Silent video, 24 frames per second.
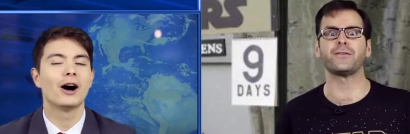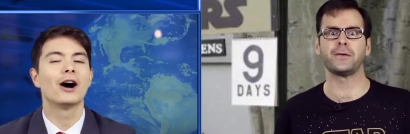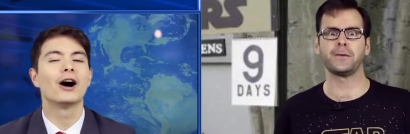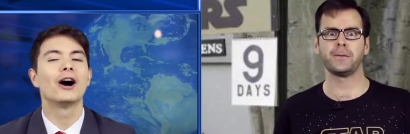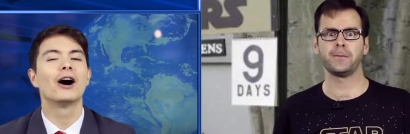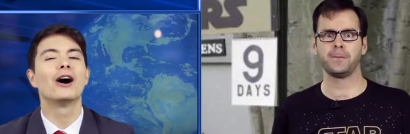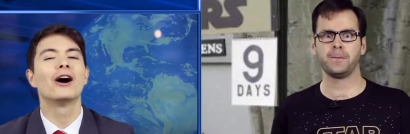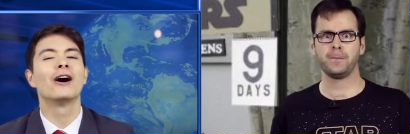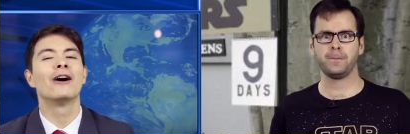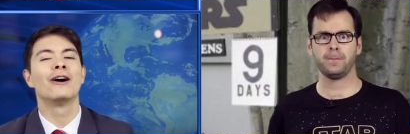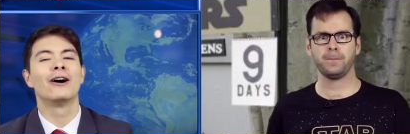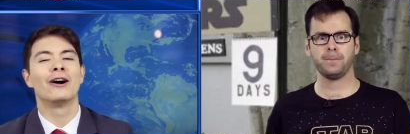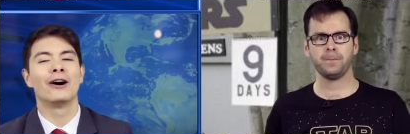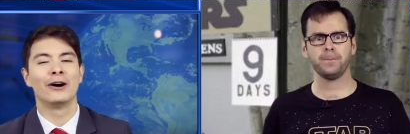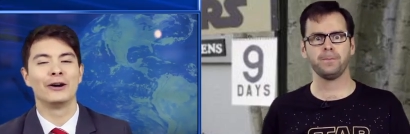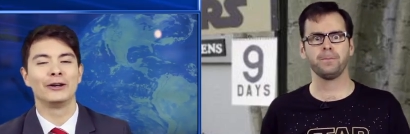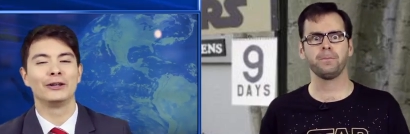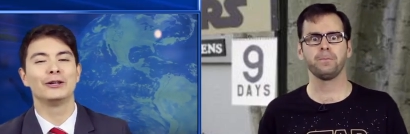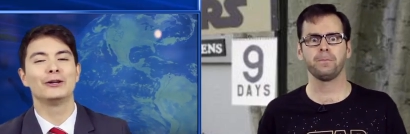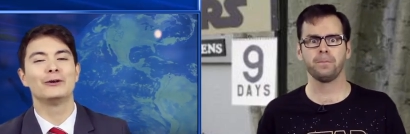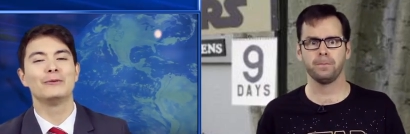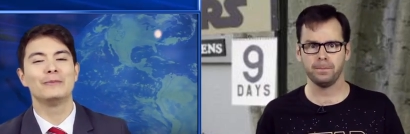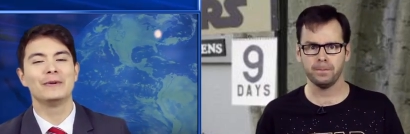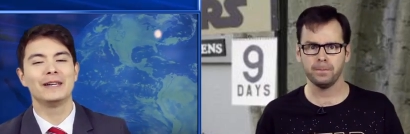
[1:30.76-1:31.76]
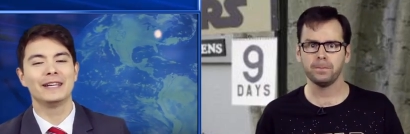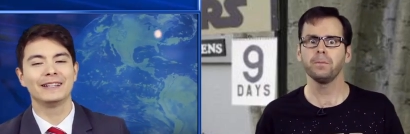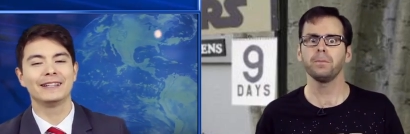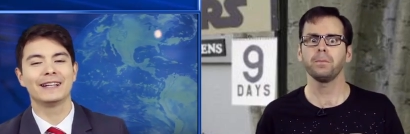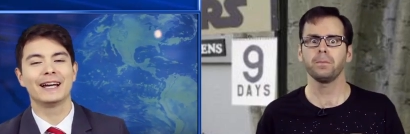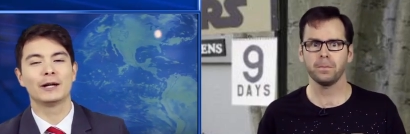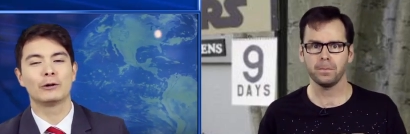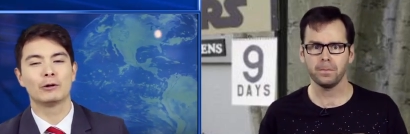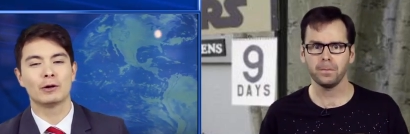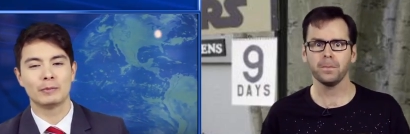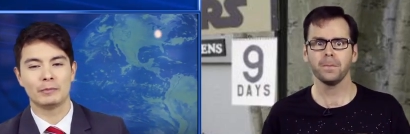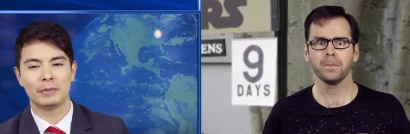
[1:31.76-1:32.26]
Speaker 1: Oh, you mean
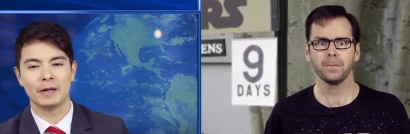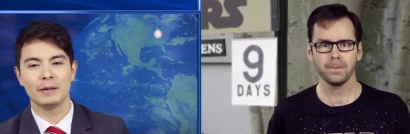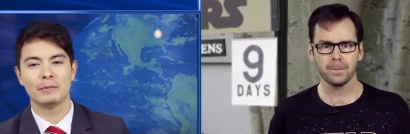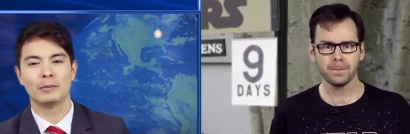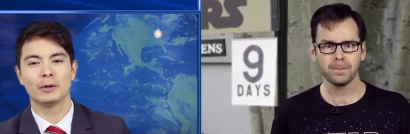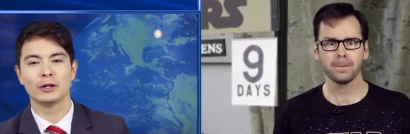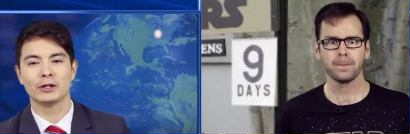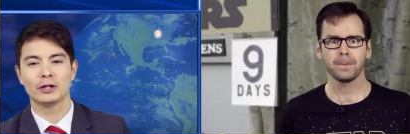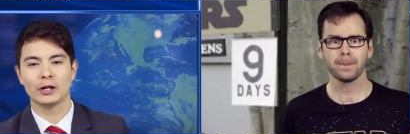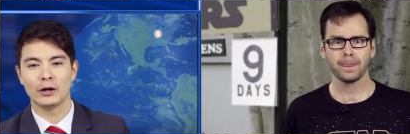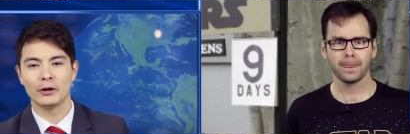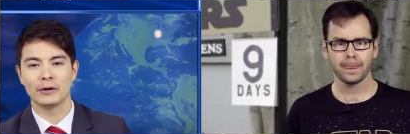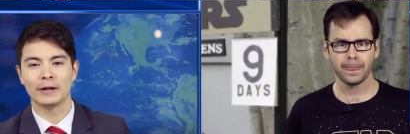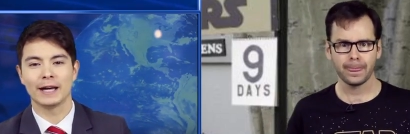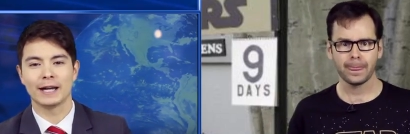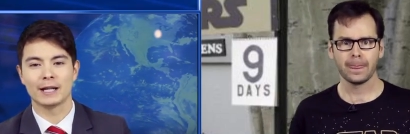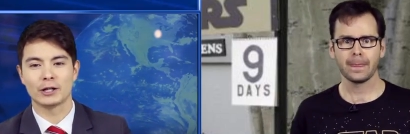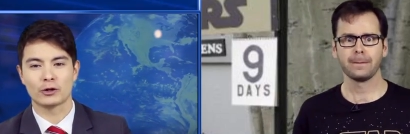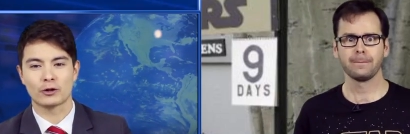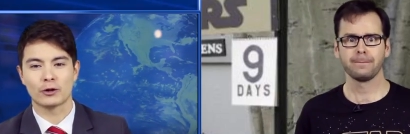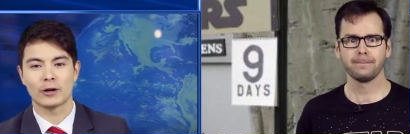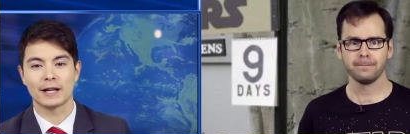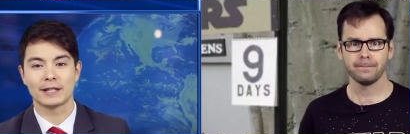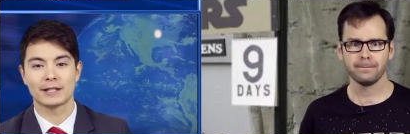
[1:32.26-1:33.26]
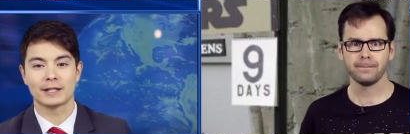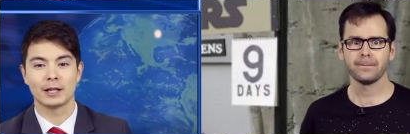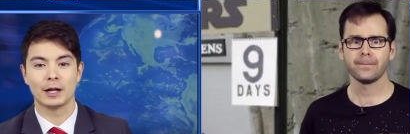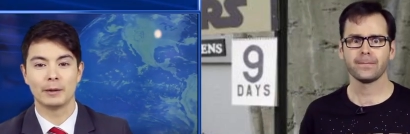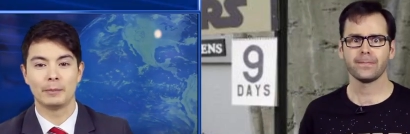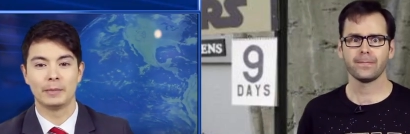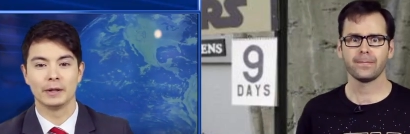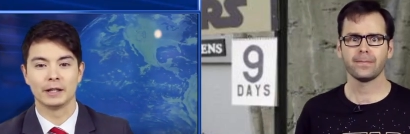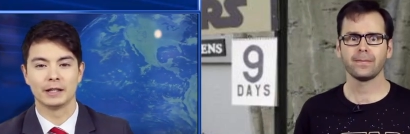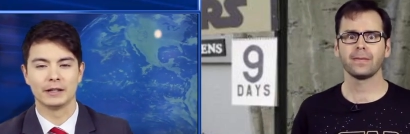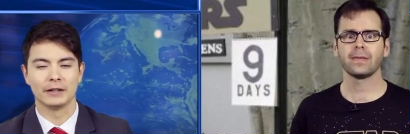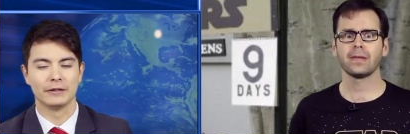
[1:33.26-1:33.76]
like when people go get dressed
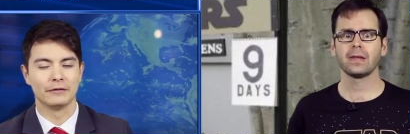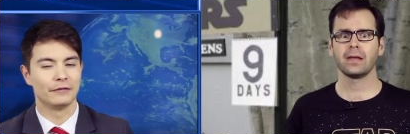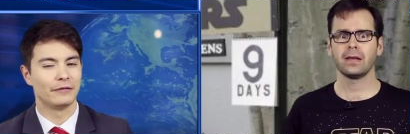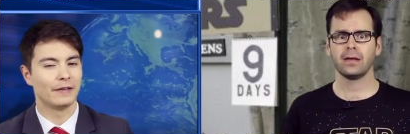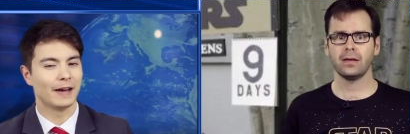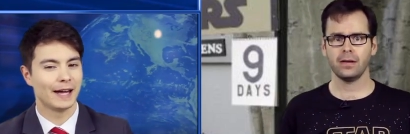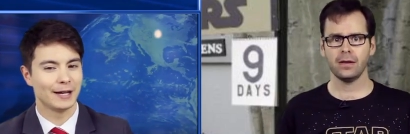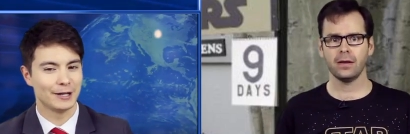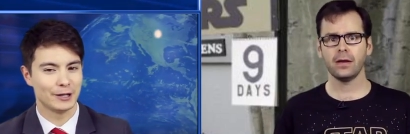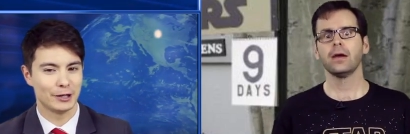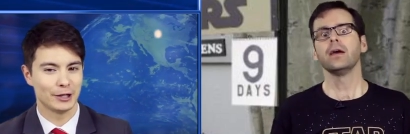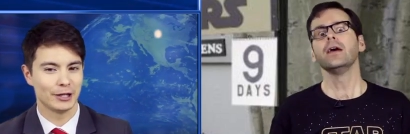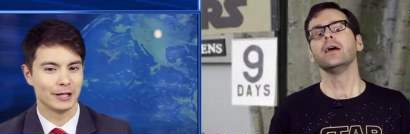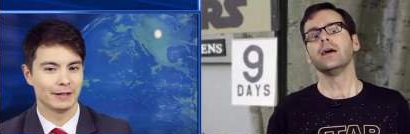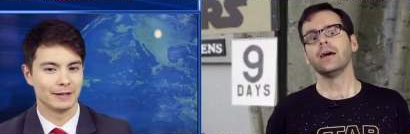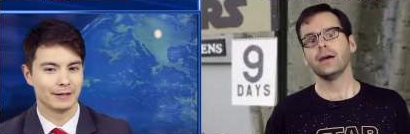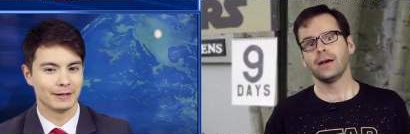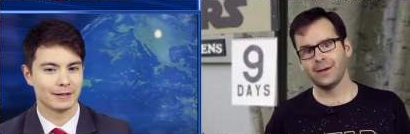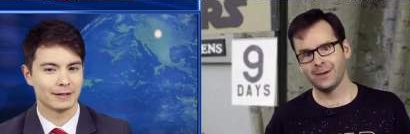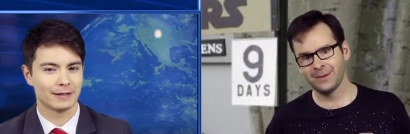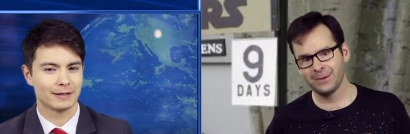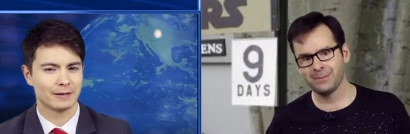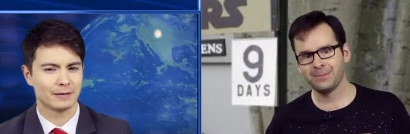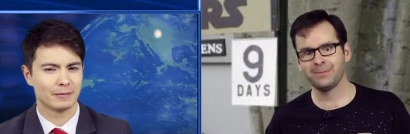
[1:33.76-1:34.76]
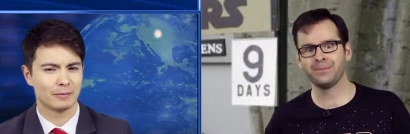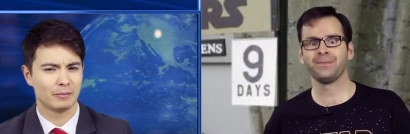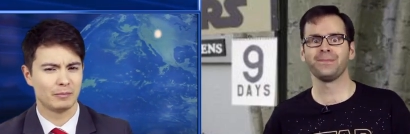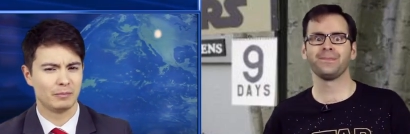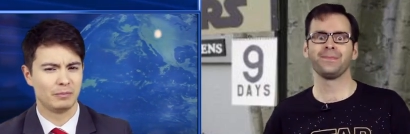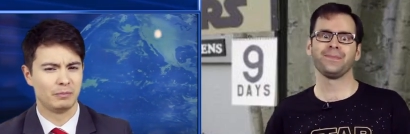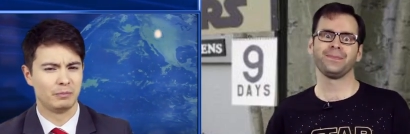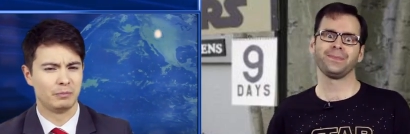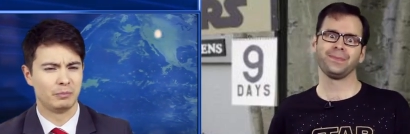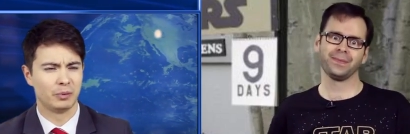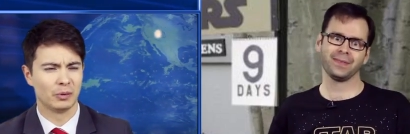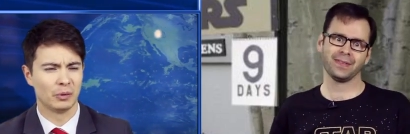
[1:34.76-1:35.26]
up at conventions.
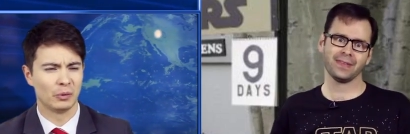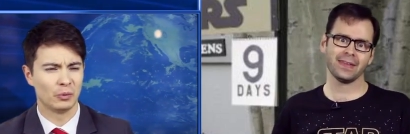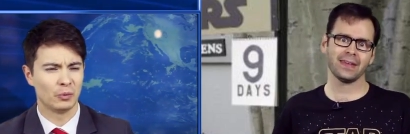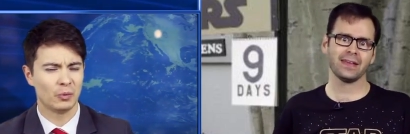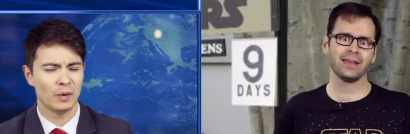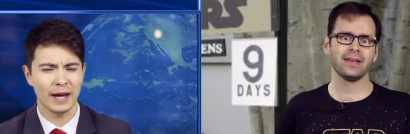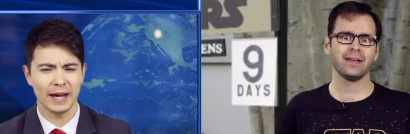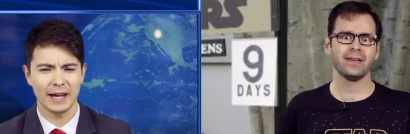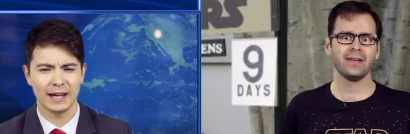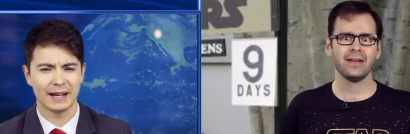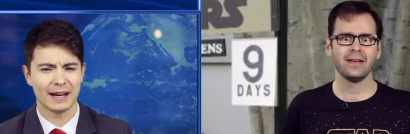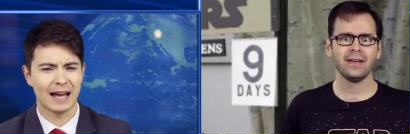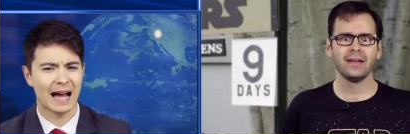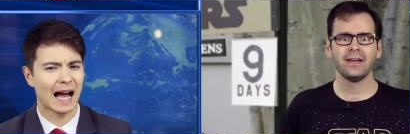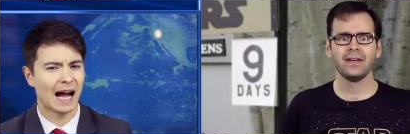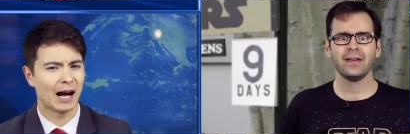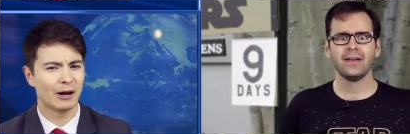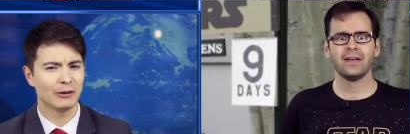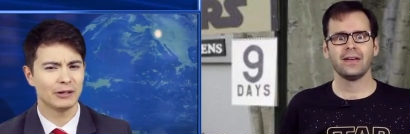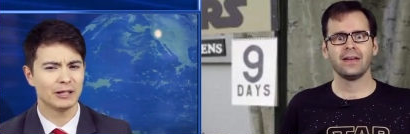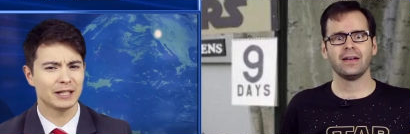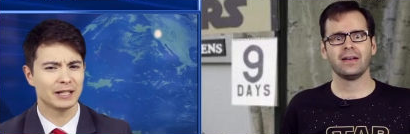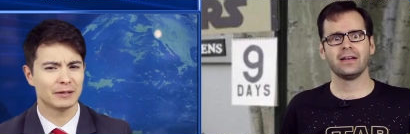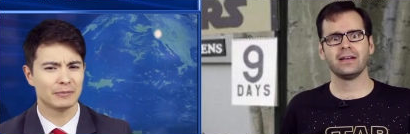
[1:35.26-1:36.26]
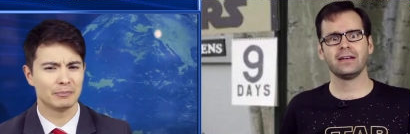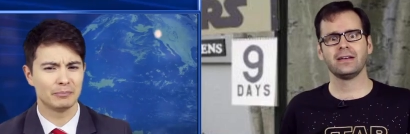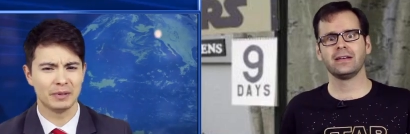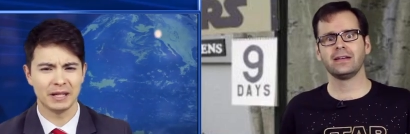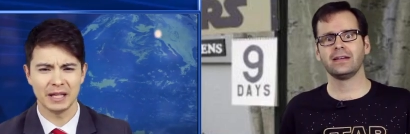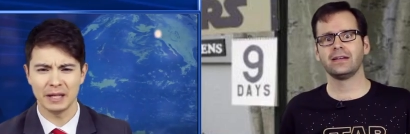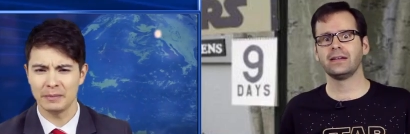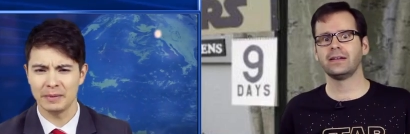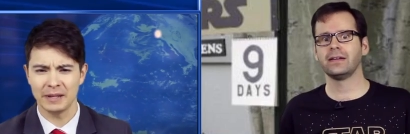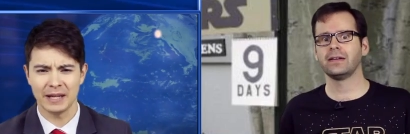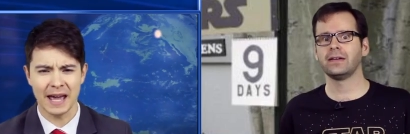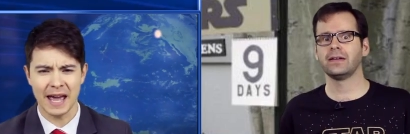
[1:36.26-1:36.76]
But wait, how does
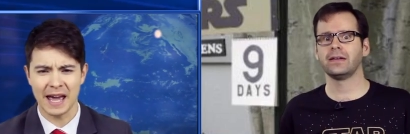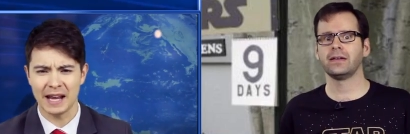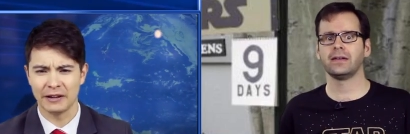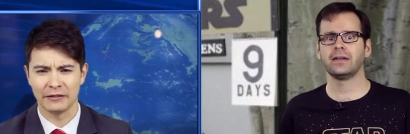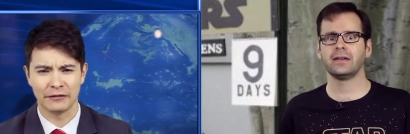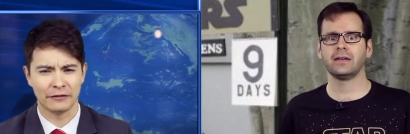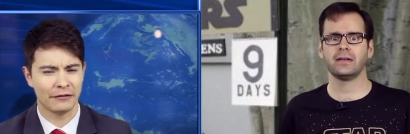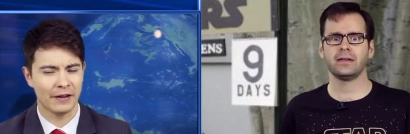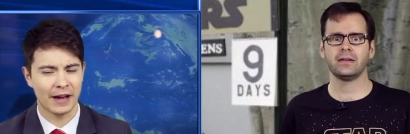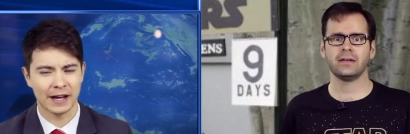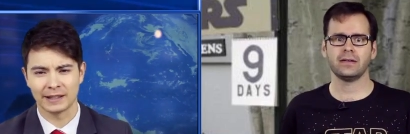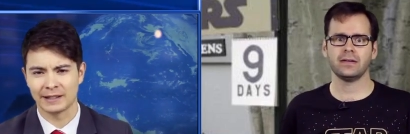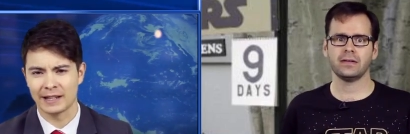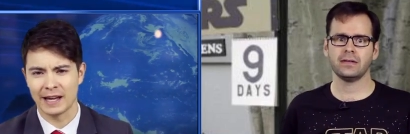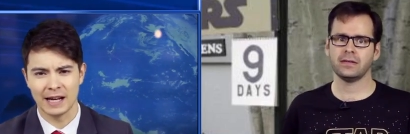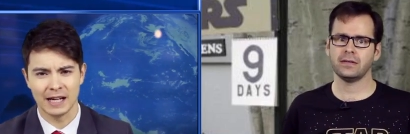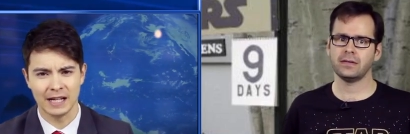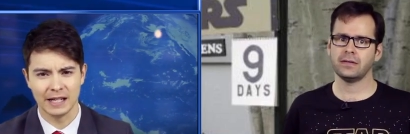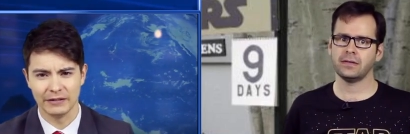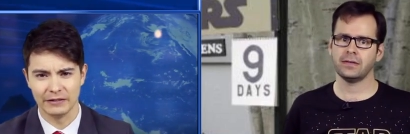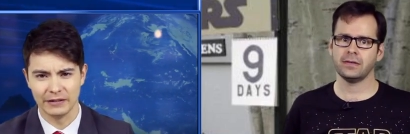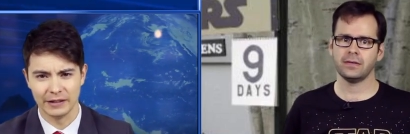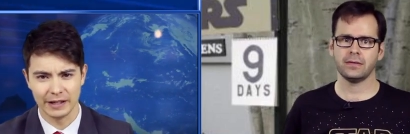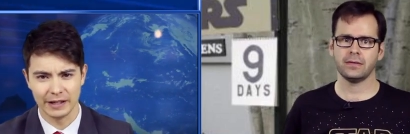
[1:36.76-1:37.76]
B B eight affect any of